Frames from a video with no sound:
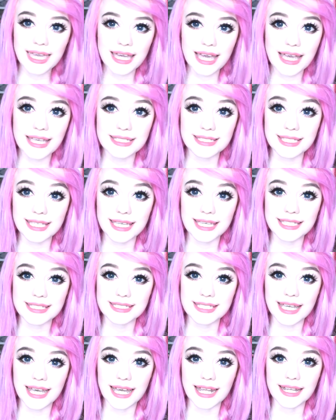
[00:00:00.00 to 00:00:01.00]
guys,
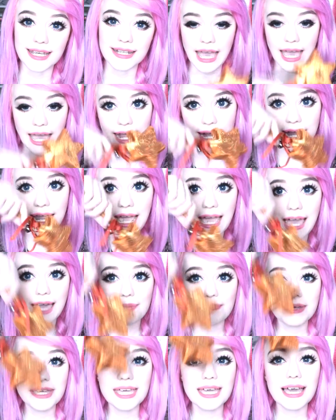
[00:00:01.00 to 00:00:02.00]
it's Ellen, and
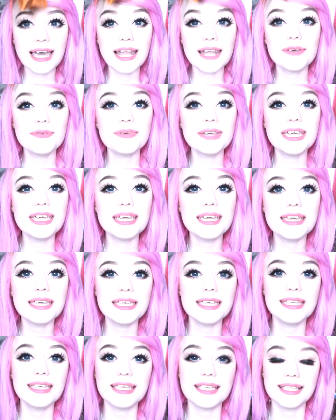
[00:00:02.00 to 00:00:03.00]
happy
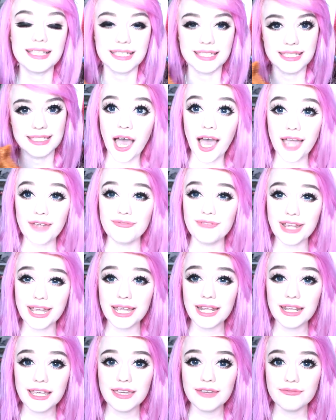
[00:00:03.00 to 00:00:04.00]
Halloween! I
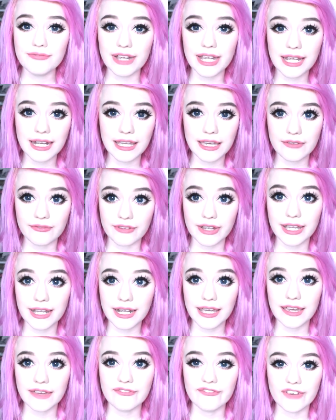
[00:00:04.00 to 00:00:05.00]

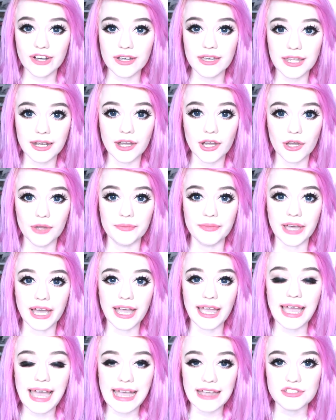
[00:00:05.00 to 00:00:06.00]
really fucking hope that
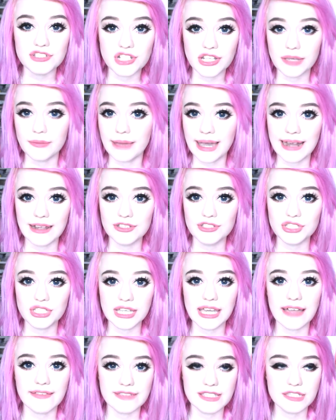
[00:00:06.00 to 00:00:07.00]
I actually managed
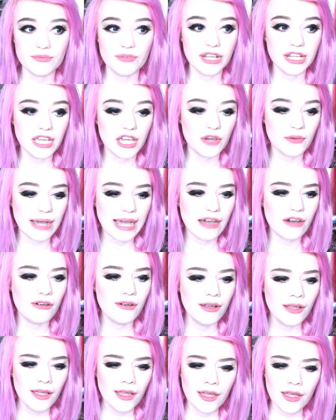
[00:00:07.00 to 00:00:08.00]
to get this video out
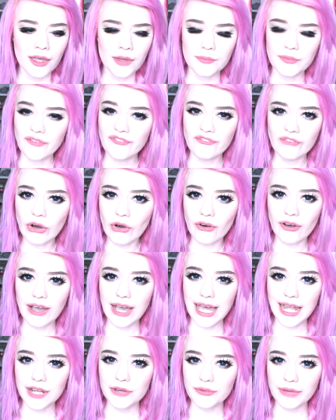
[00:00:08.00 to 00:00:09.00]
before
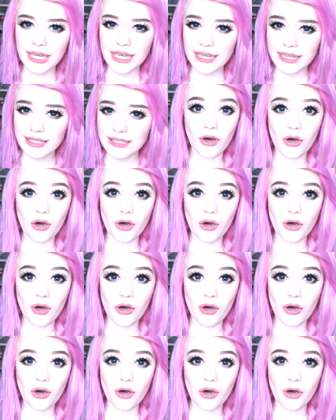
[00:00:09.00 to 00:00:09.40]
Halloween,